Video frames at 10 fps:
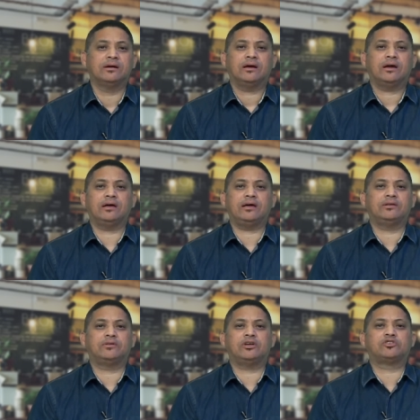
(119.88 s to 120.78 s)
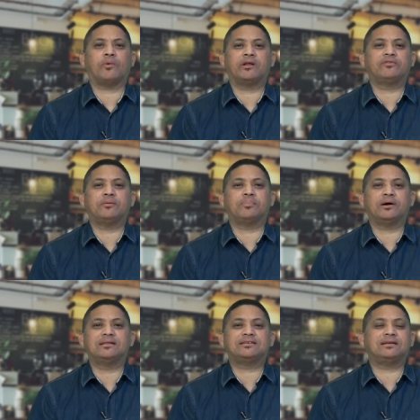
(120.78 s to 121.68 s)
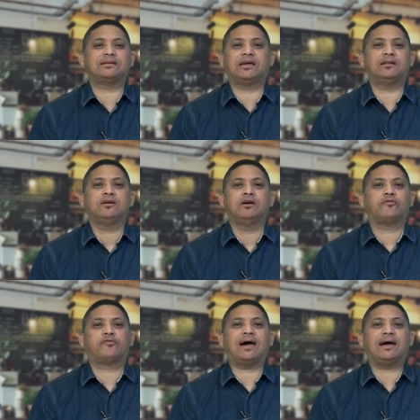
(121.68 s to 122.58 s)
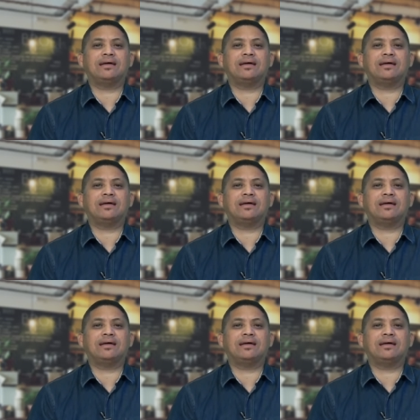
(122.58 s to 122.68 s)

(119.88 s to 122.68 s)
Uh, it, it's one of the birds that can fly the